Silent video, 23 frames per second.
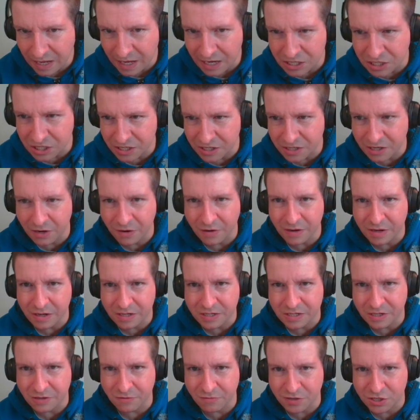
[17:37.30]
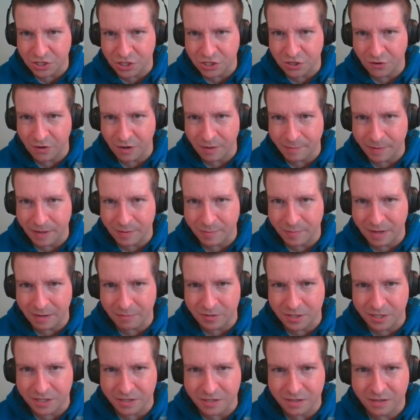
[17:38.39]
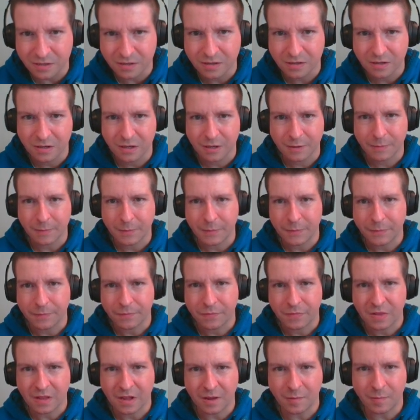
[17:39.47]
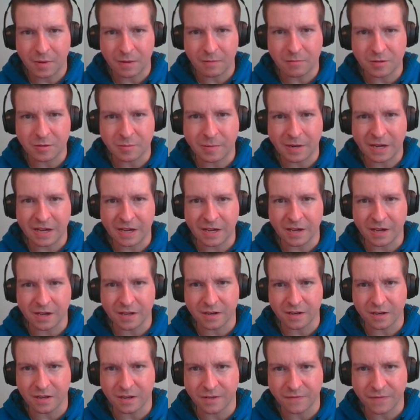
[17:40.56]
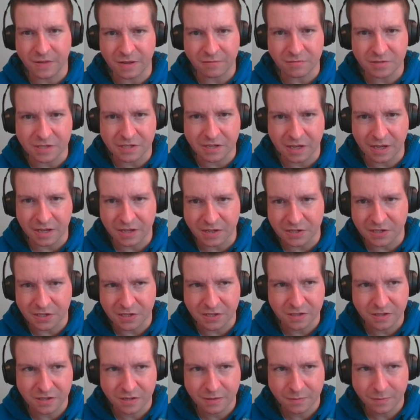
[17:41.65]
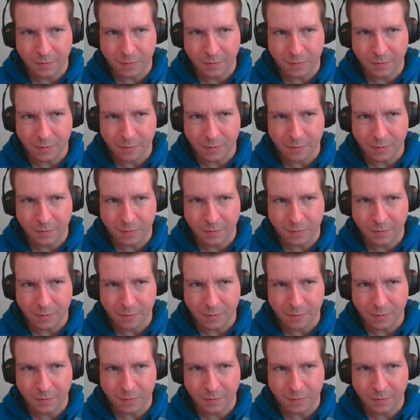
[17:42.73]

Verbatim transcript: Actually, no, because it would show up. I'd be able to be able to buy it, if that was the case.